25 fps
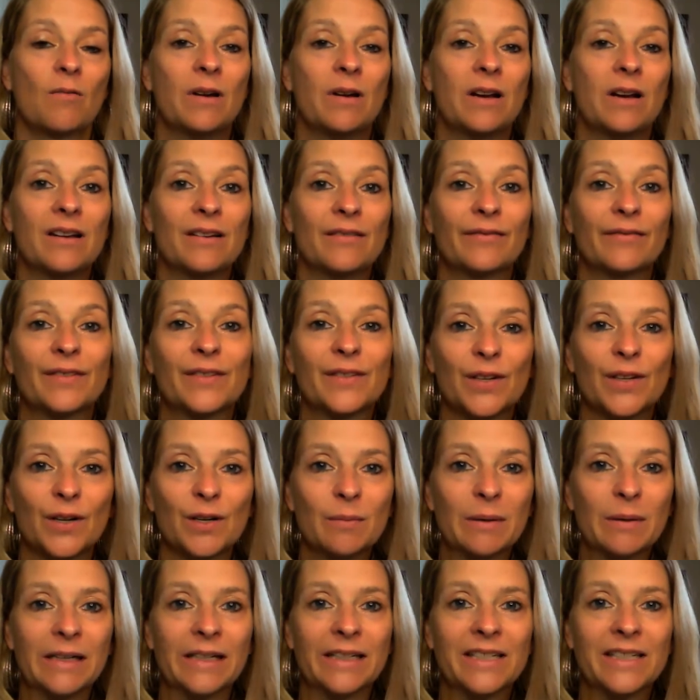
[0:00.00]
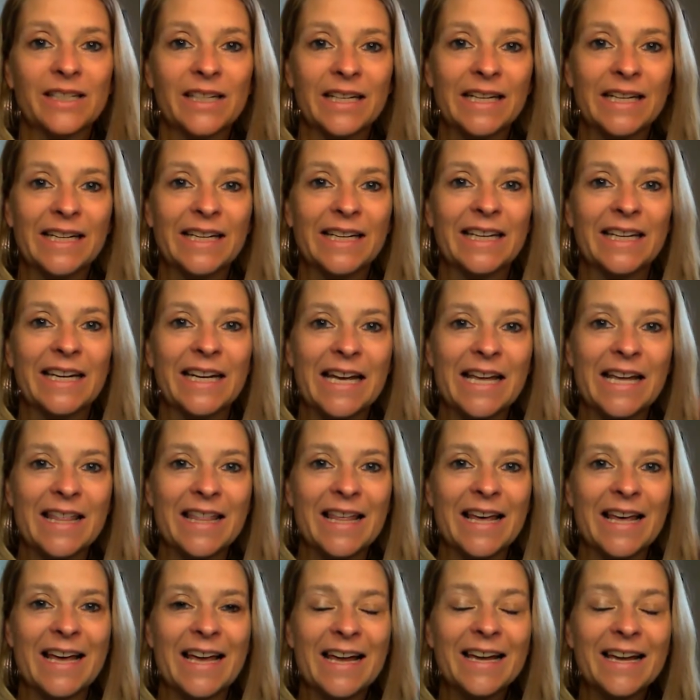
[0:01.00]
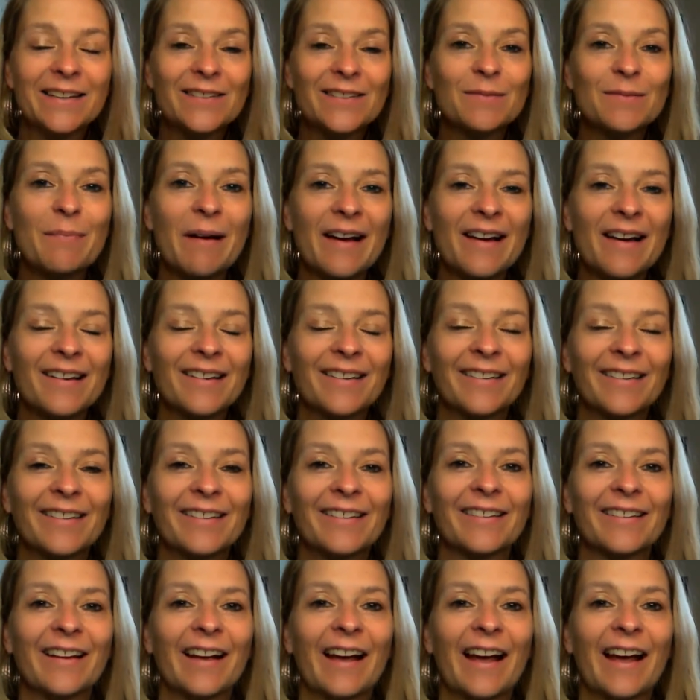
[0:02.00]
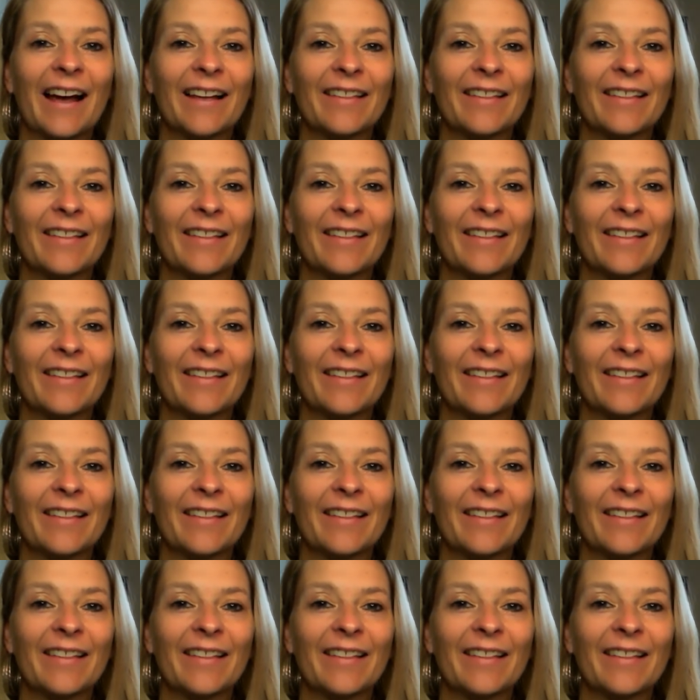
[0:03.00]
We live so much in the headspace